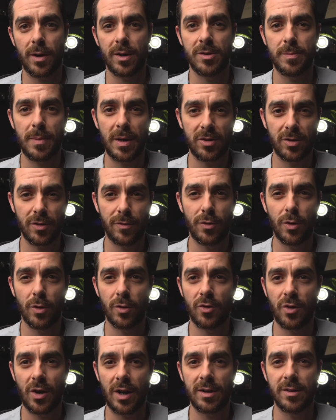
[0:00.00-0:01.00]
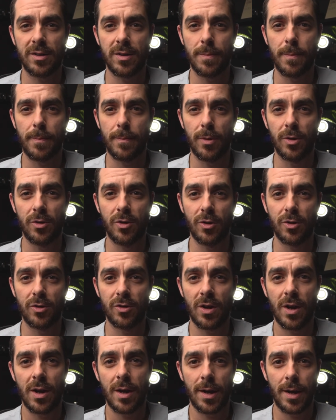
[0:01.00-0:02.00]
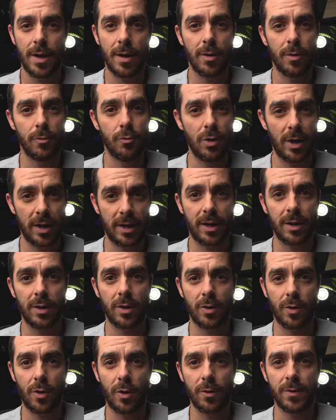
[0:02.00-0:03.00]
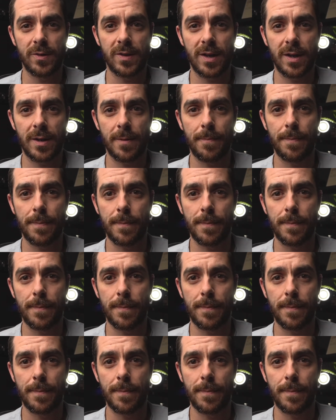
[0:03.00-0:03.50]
especially if you're trying to produce regular content.